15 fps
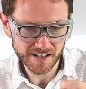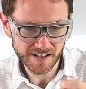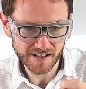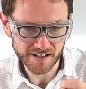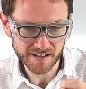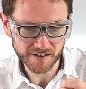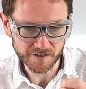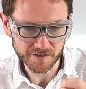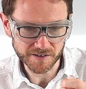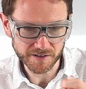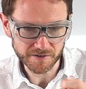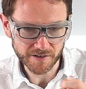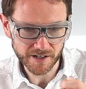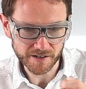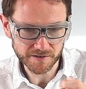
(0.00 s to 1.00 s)
uh, on the
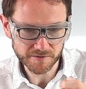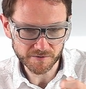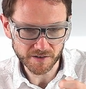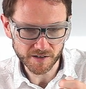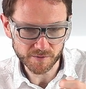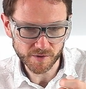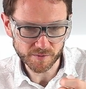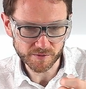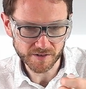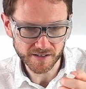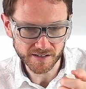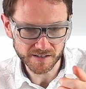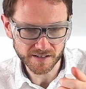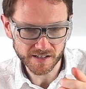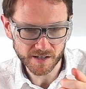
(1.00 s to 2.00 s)
ground while I'm
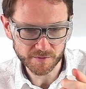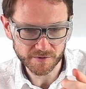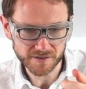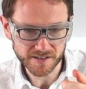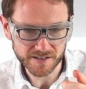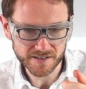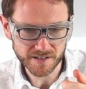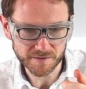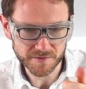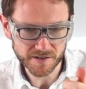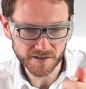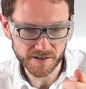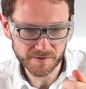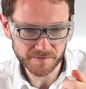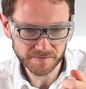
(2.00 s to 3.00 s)
operating the camera at the same
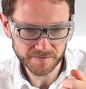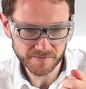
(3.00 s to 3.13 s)
time.